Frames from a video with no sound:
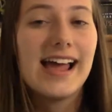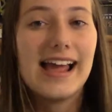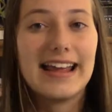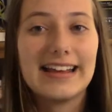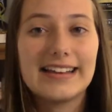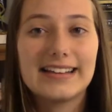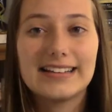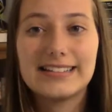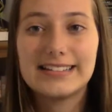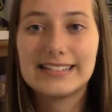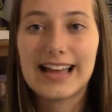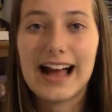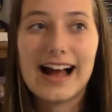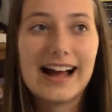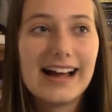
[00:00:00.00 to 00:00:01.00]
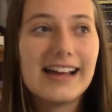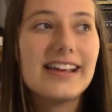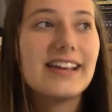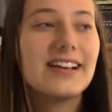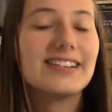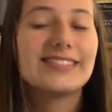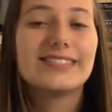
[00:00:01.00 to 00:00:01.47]
and
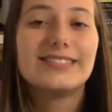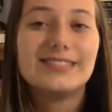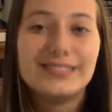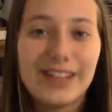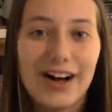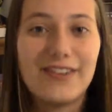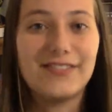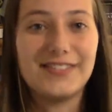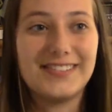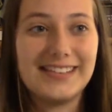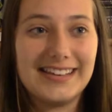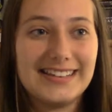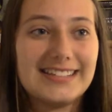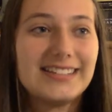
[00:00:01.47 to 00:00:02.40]
I loved it.